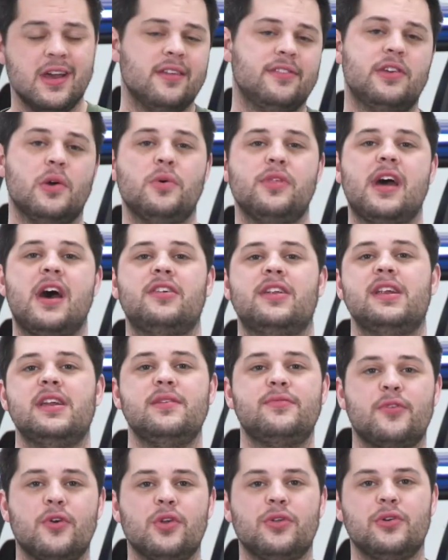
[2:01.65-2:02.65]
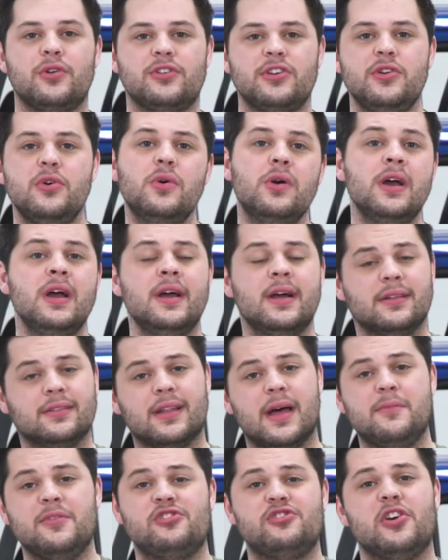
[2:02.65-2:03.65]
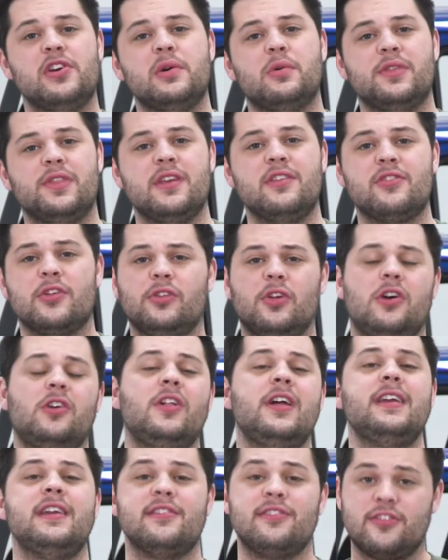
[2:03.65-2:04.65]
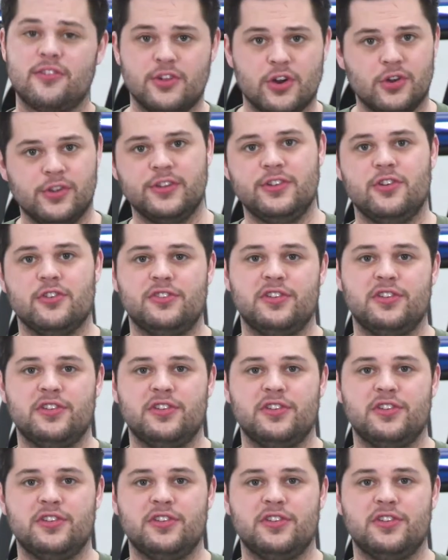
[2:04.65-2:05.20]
So without any further ado, let me show you what these will look like installed in your